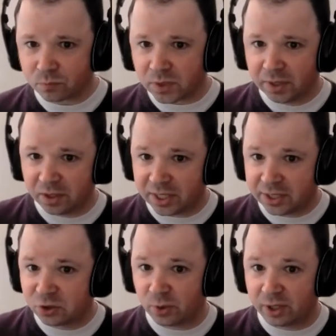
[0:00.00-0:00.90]
in the
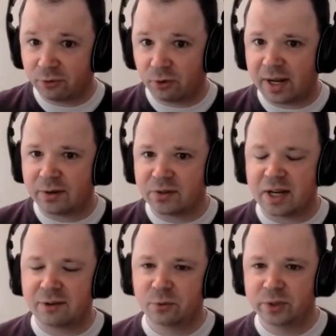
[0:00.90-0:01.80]
next 24 hours
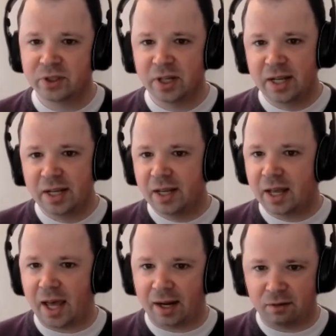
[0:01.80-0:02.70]
afterwards.
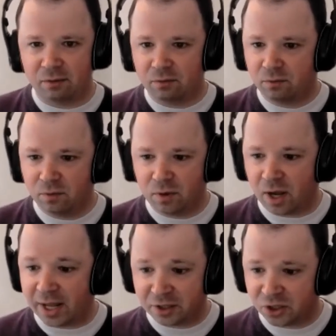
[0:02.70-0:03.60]
And
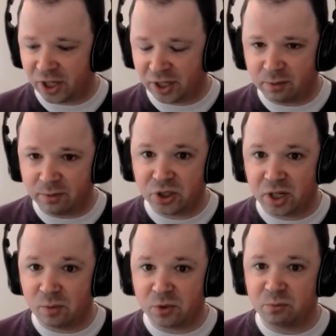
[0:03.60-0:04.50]
I had to check the
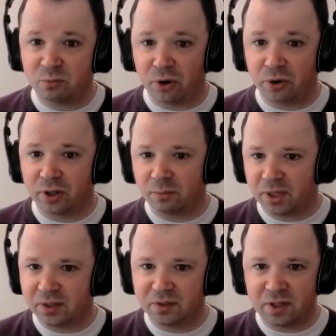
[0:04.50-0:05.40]
machine wasn't broken
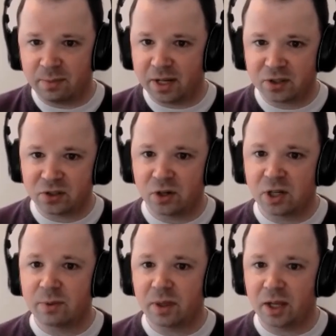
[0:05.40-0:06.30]
because the amount of
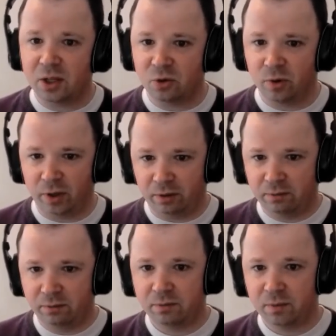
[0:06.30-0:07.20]
sodium in their urine
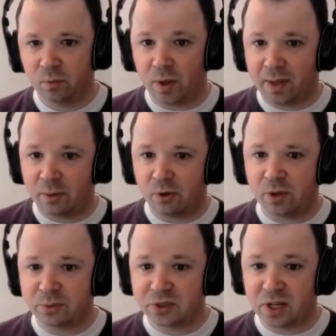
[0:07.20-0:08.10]
when they were on the
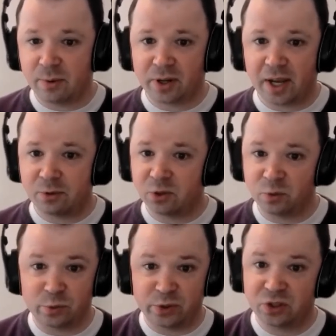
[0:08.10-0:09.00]
placebo
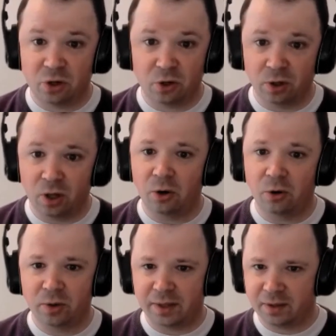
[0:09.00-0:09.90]
capsules was so low.
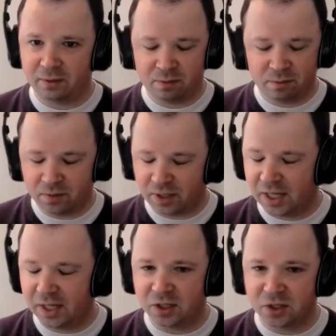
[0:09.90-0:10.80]
Like the the
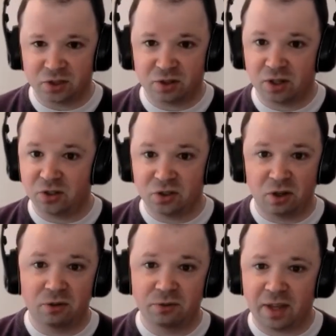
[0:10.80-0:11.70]
kidneys just
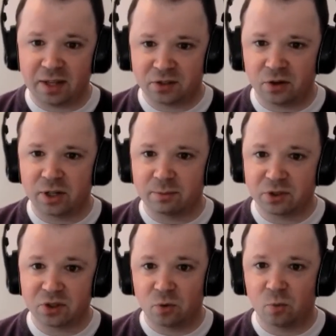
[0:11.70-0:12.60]
conserved that sodium
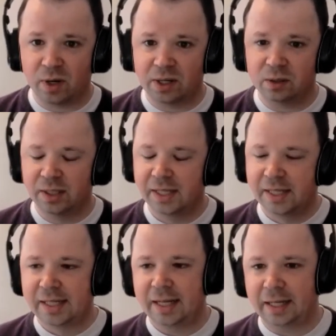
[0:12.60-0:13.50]
so well.
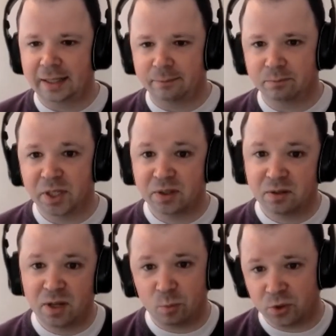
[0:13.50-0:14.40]
Um, it,
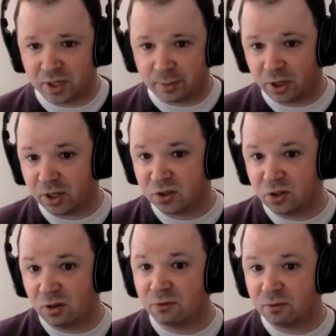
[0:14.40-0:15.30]
it wasn't able to
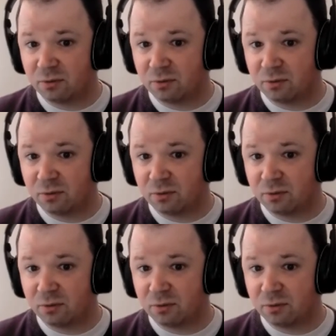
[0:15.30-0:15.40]
conserve